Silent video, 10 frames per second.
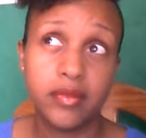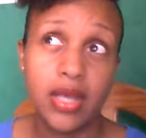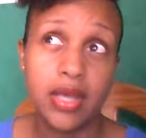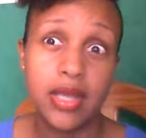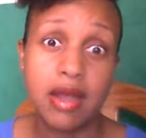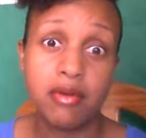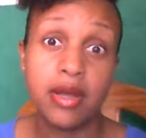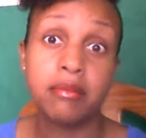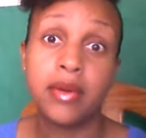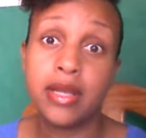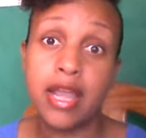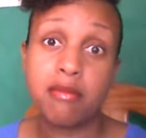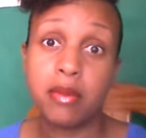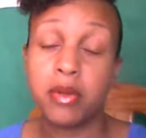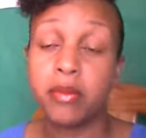I can't
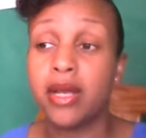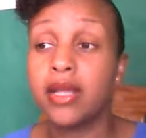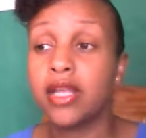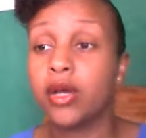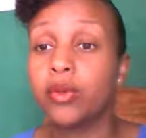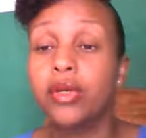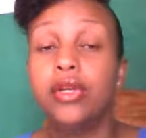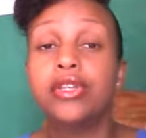remember, but anyhow,